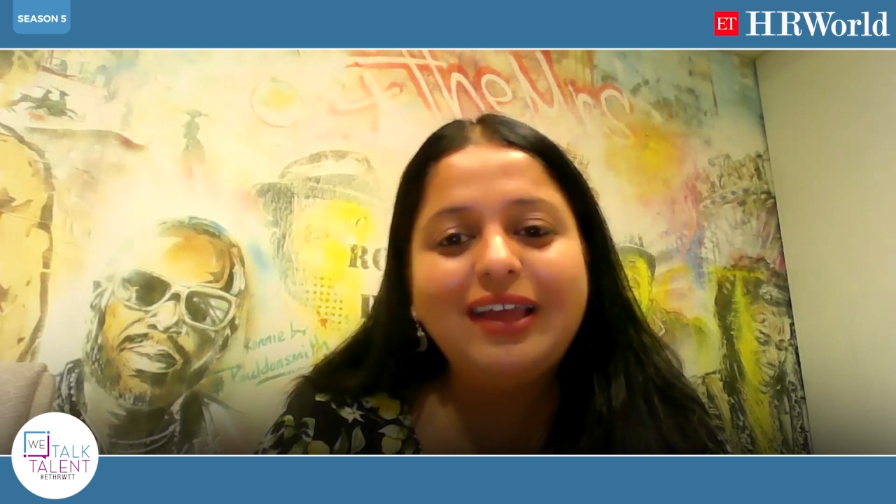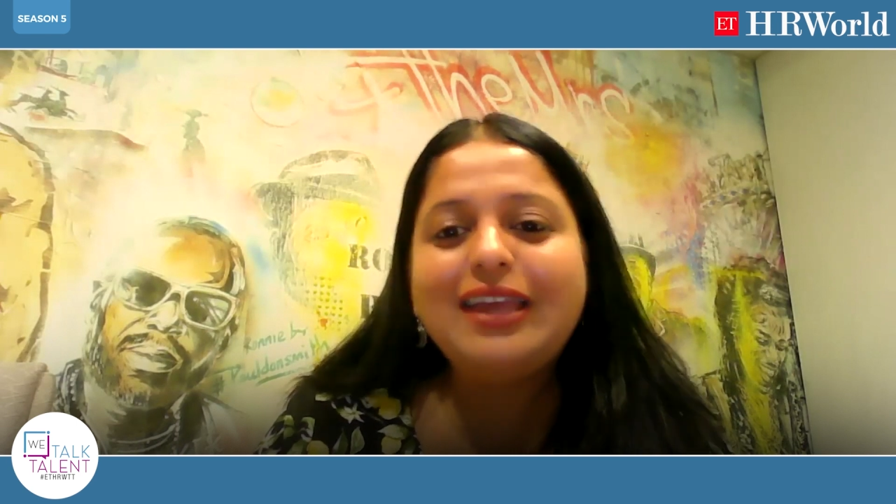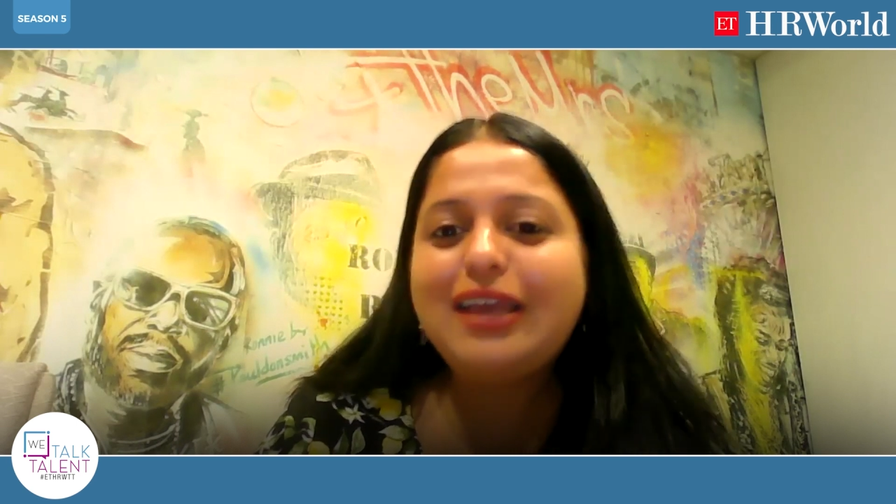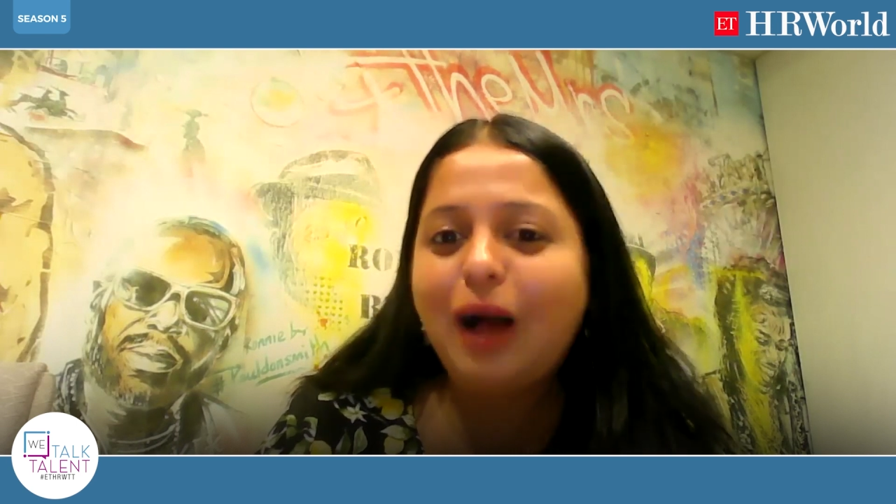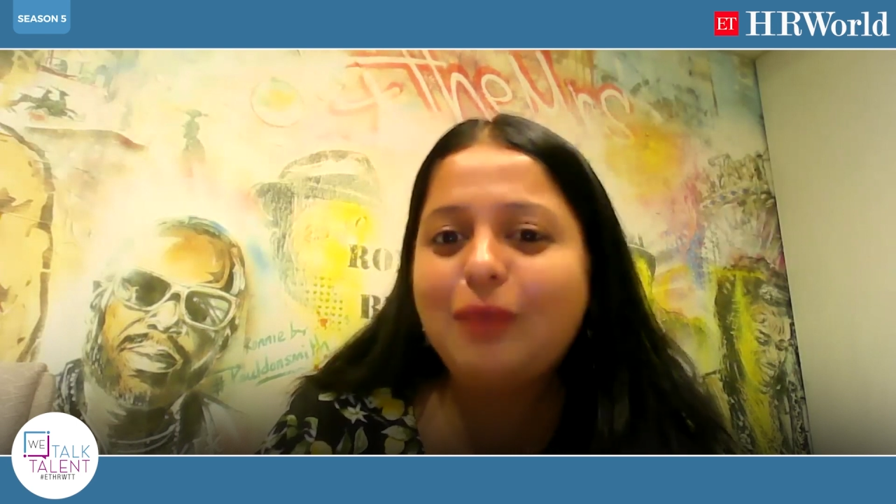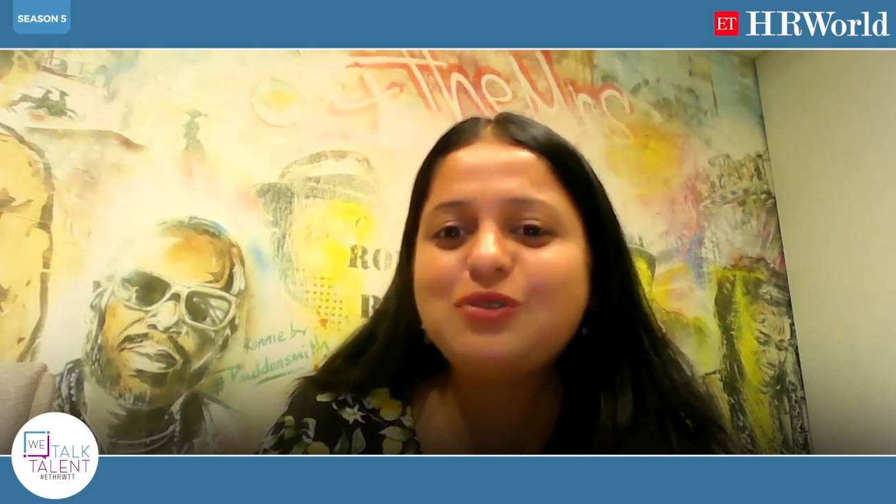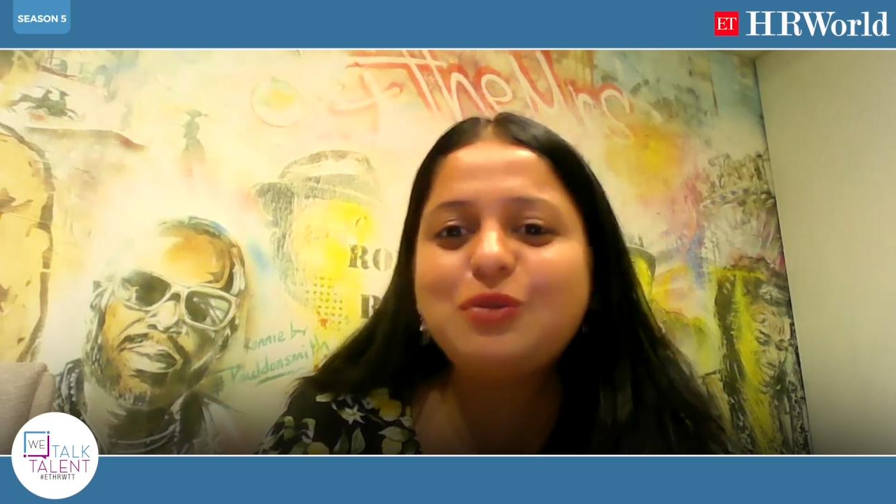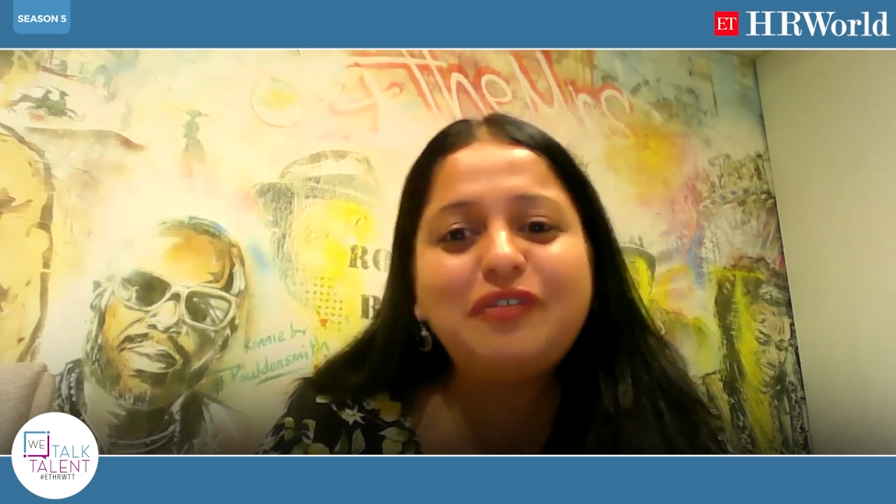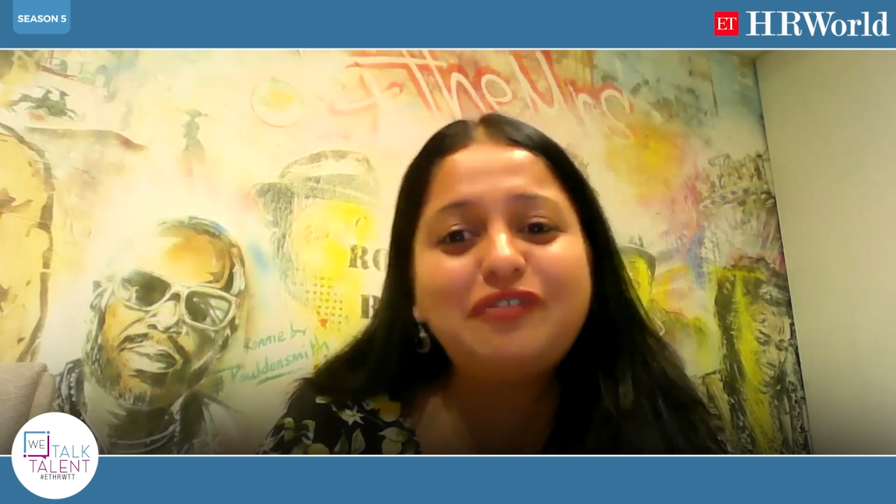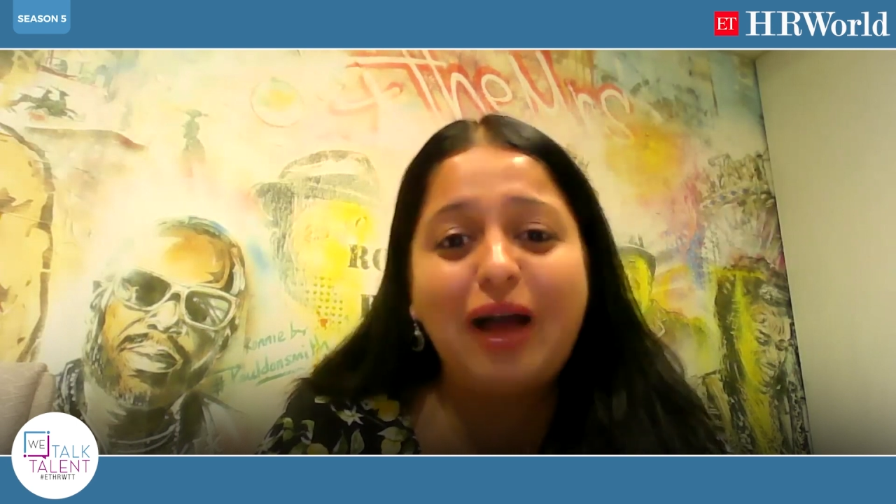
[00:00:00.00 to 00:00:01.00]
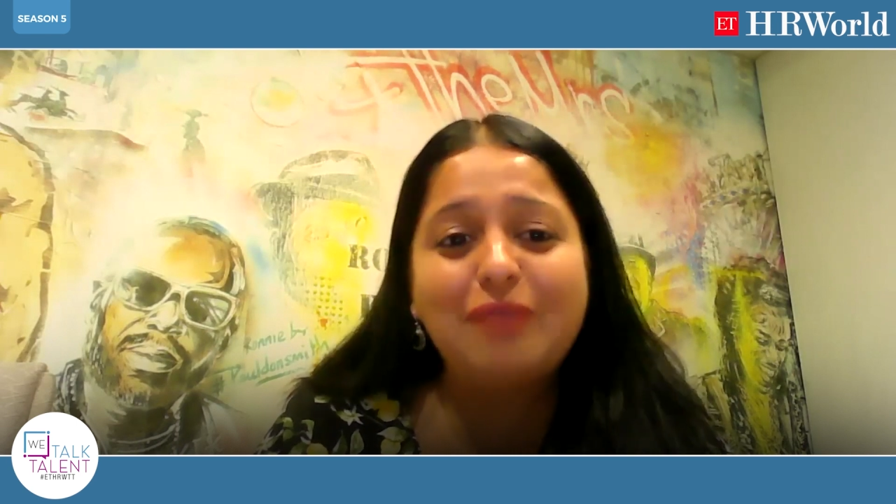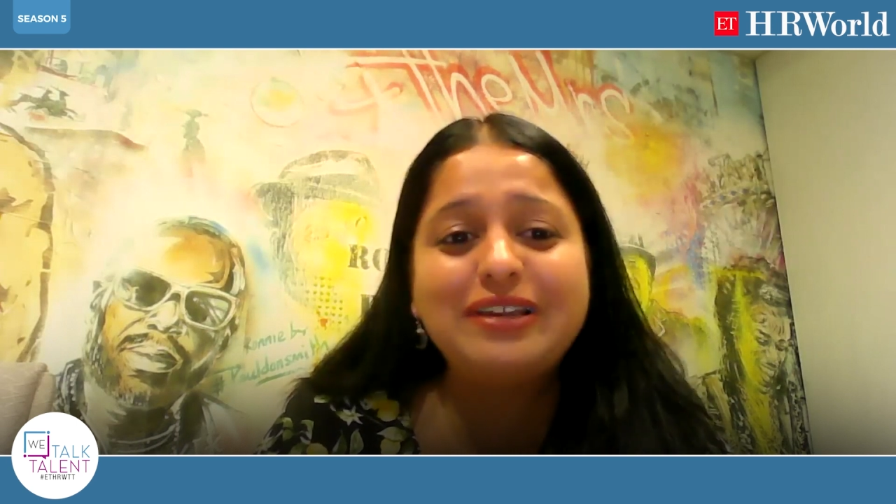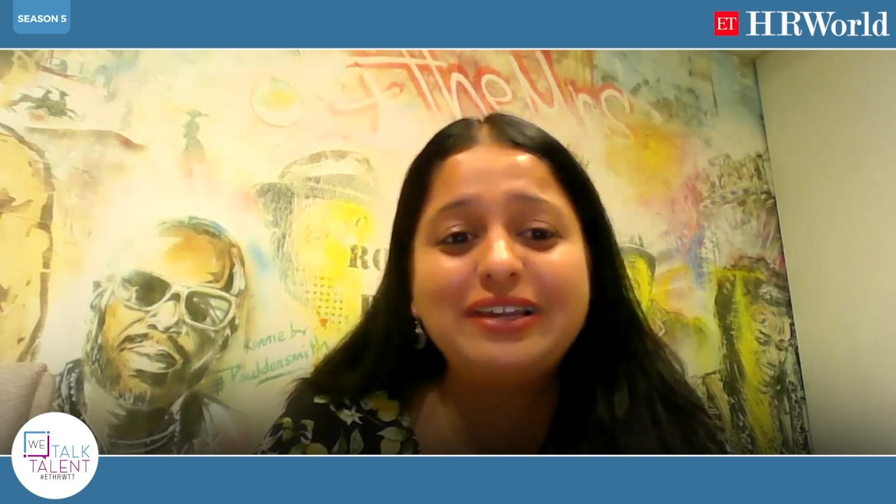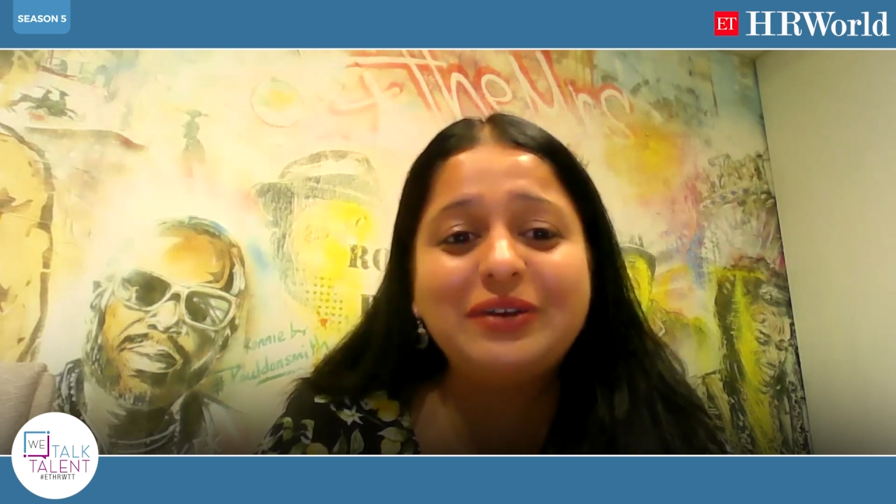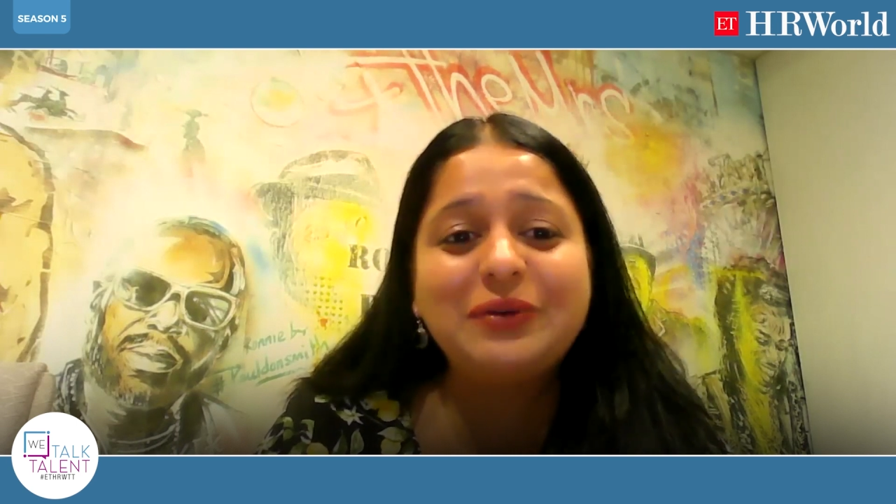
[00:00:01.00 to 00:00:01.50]
He comes from a
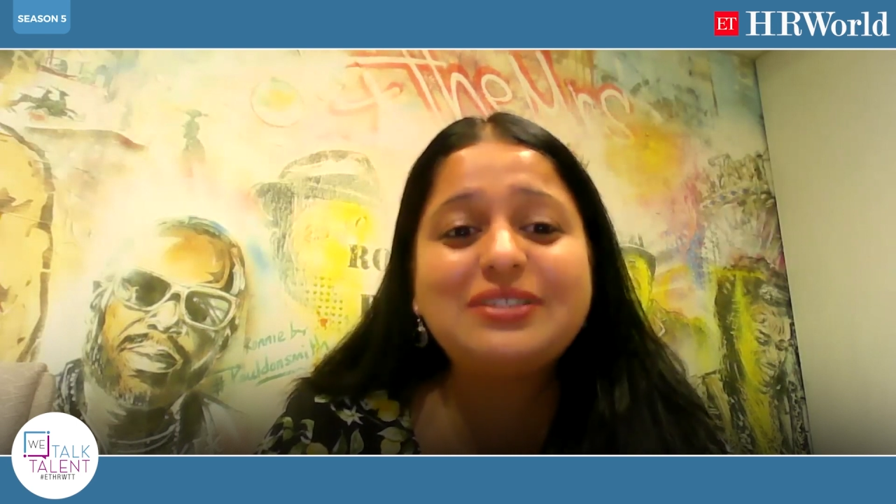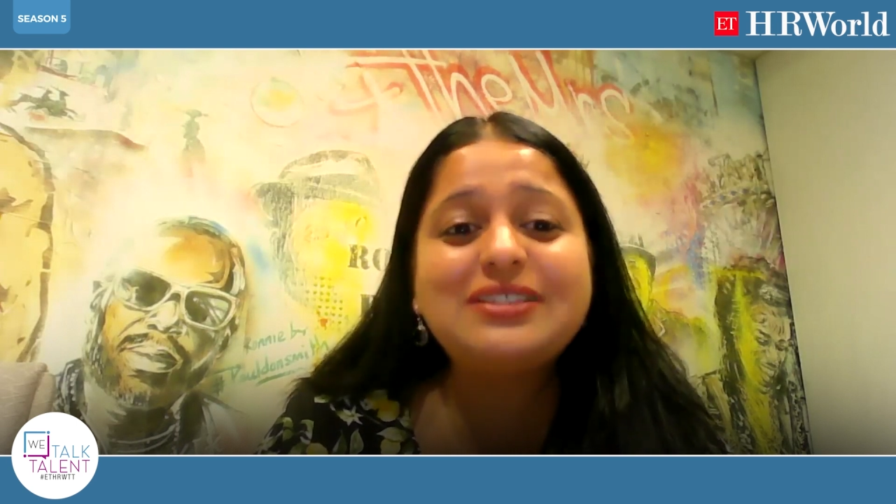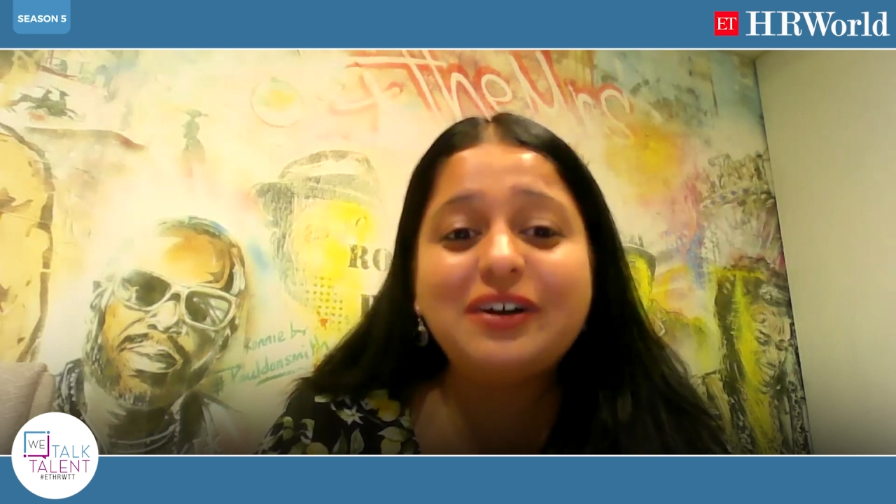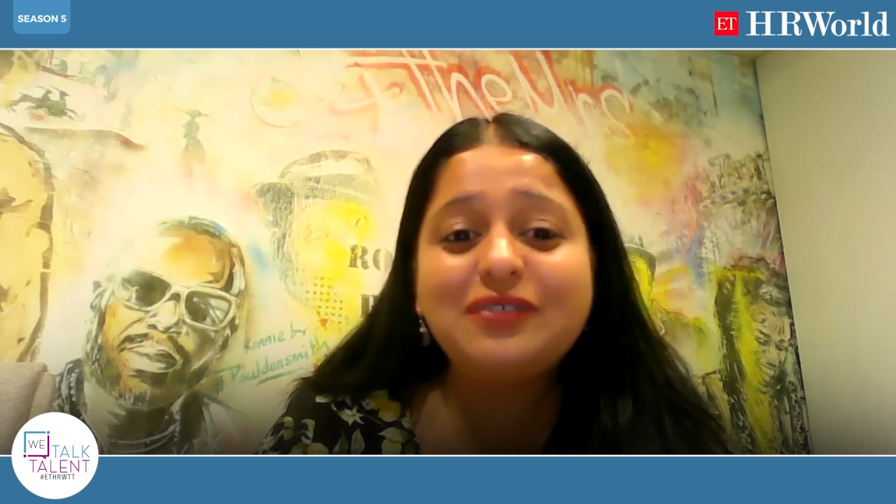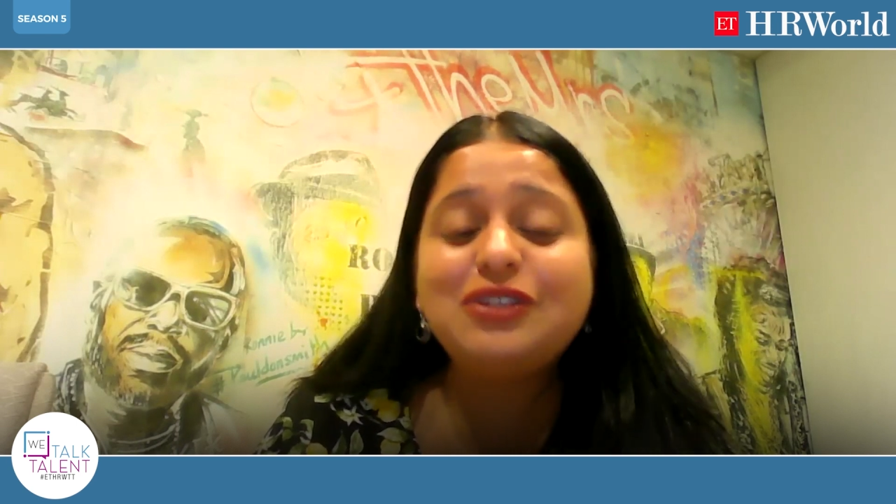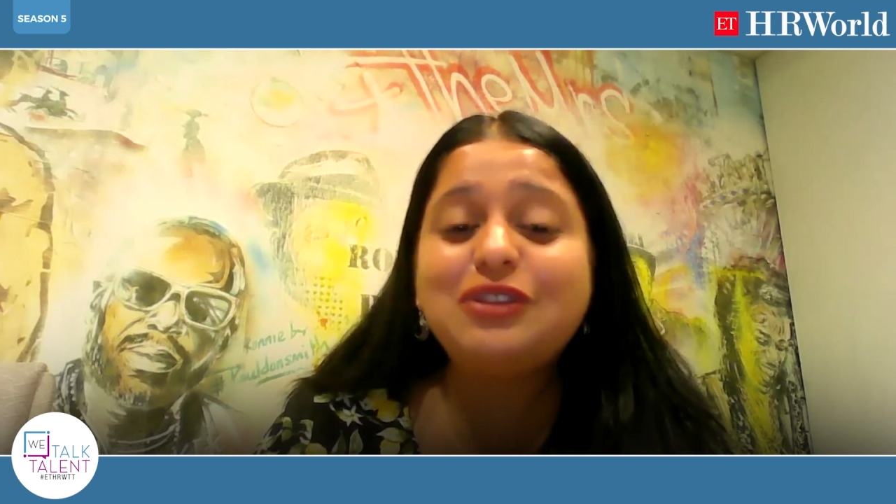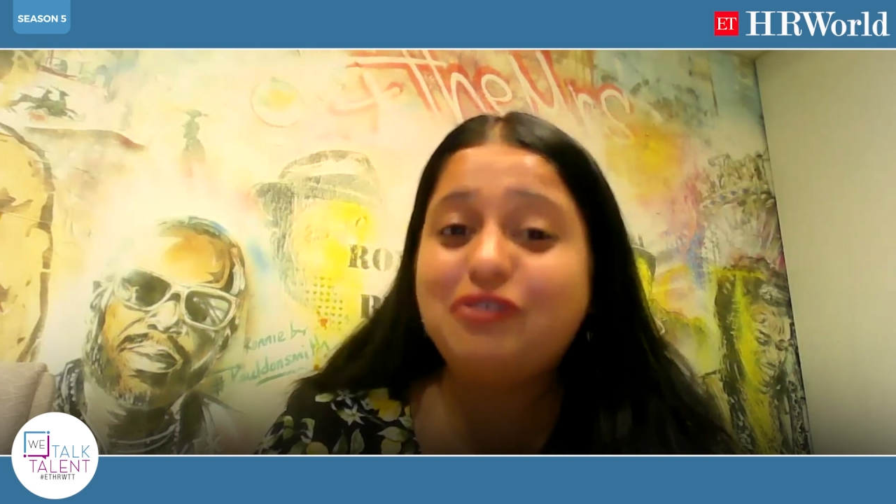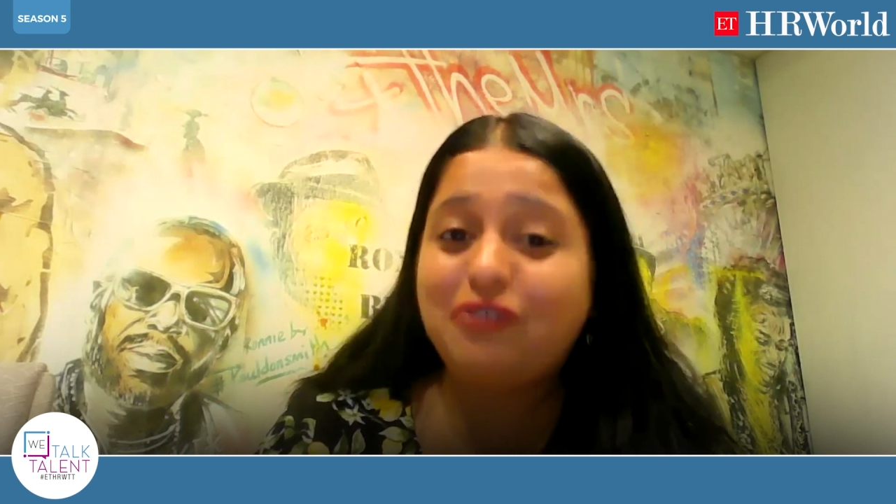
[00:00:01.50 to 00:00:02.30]
family who has served in the